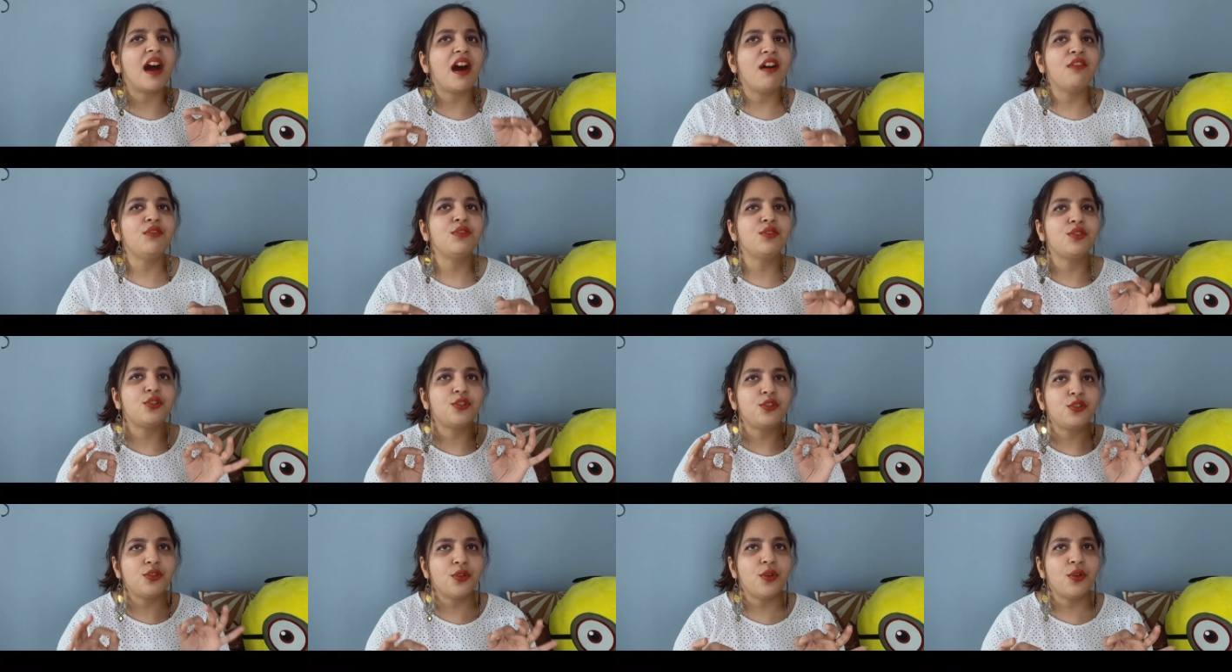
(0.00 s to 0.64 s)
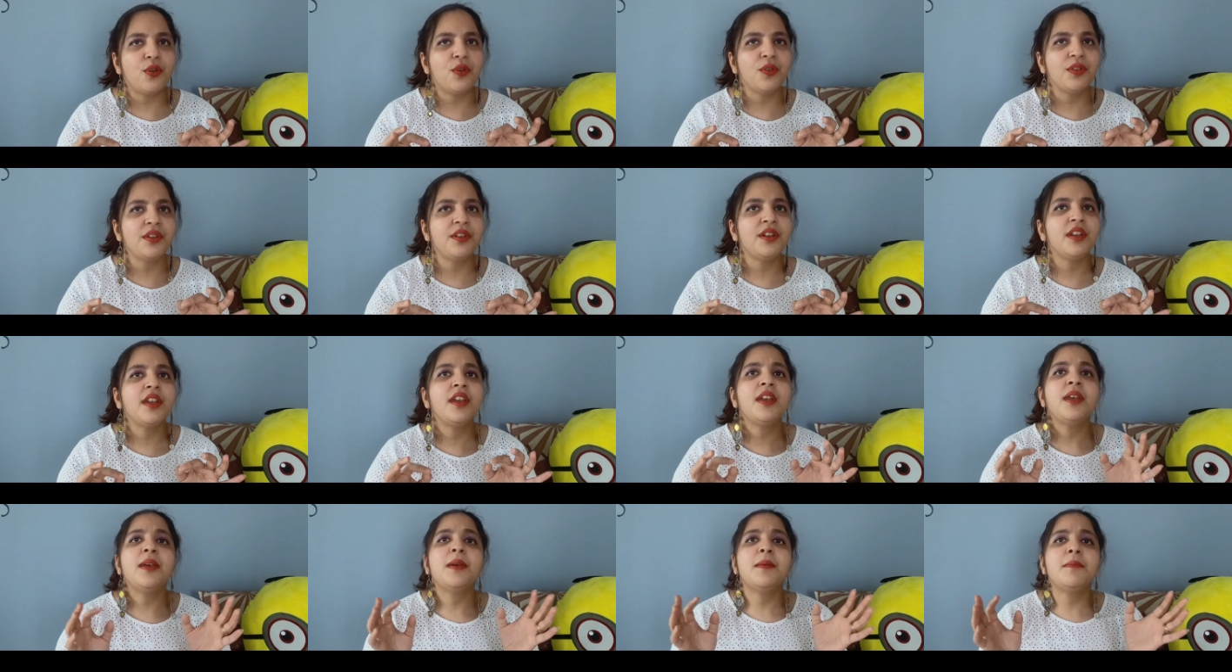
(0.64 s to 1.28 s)
house
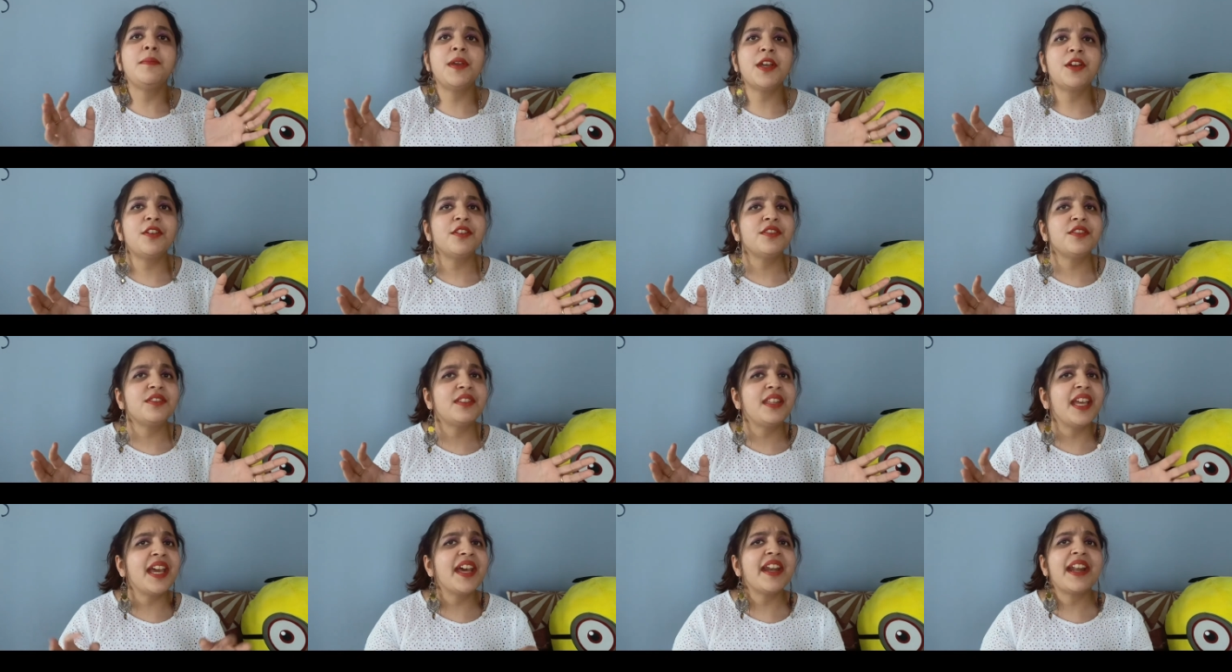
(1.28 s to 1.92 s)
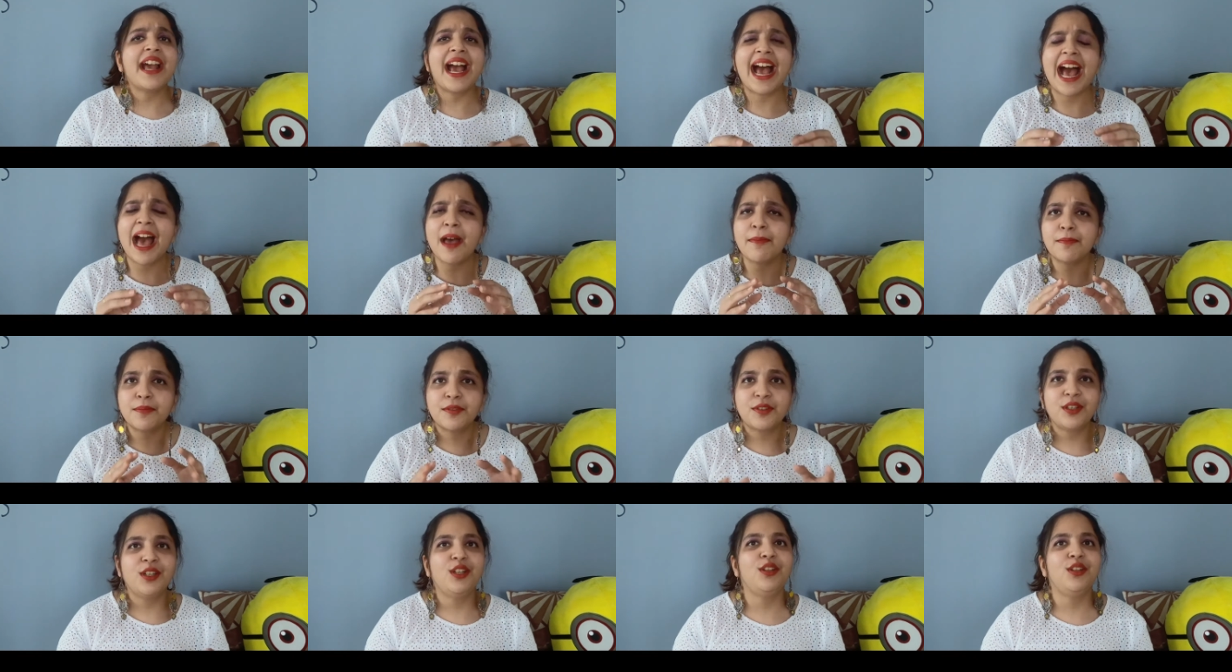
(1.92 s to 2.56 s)
shown because they are
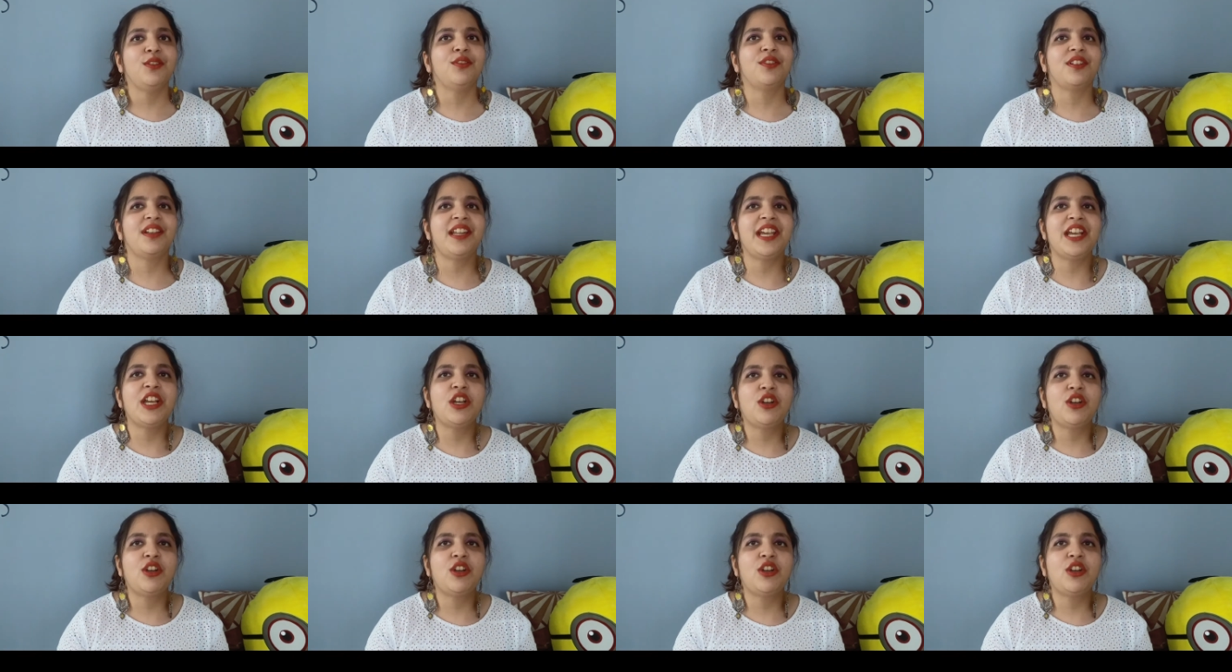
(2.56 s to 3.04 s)
absolutely